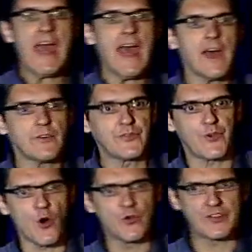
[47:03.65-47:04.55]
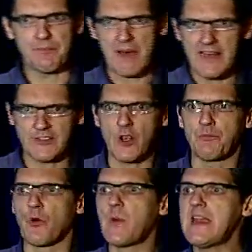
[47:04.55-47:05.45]
have, over the past
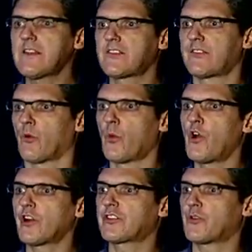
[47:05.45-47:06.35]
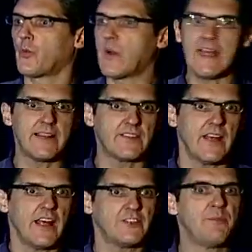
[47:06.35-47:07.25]
couple weeks, worked with
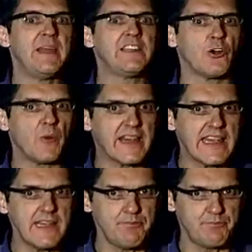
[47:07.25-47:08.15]
the MediaWiki